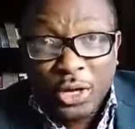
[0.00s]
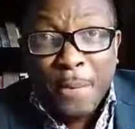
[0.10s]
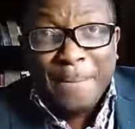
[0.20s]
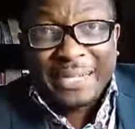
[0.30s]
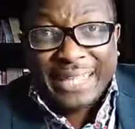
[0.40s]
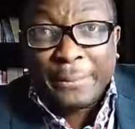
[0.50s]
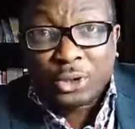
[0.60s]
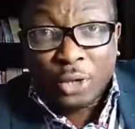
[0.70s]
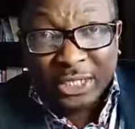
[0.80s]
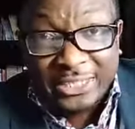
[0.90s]
By the time the
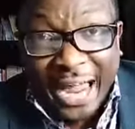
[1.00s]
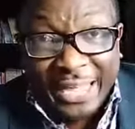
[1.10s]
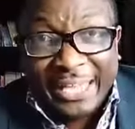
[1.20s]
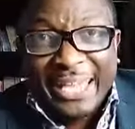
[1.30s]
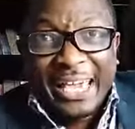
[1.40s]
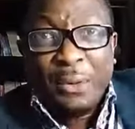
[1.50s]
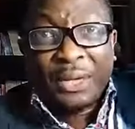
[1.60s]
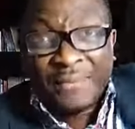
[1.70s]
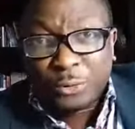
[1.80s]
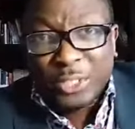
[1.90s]
son is dying, he will
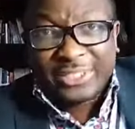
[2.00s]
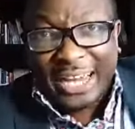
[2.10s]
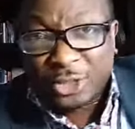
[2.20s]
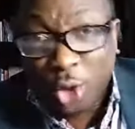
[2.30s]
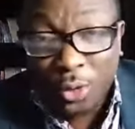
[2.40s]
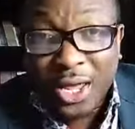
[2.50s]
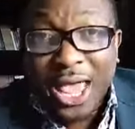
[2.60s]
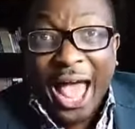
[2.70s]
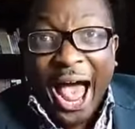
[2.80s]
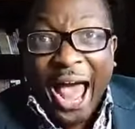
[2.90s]
give it to his grandson.
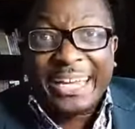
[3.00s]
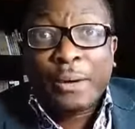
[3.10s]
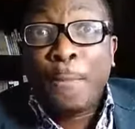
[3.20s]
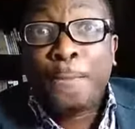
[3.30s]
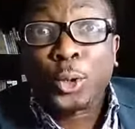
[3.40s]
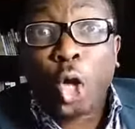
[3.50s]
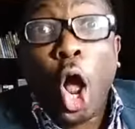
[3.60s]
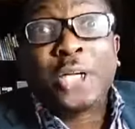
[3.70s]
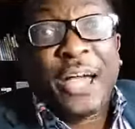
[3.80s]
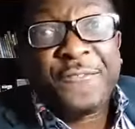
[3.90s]
And they will put
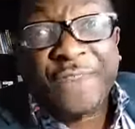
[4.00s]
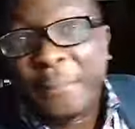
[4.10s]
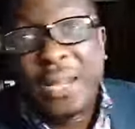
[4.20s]
all their family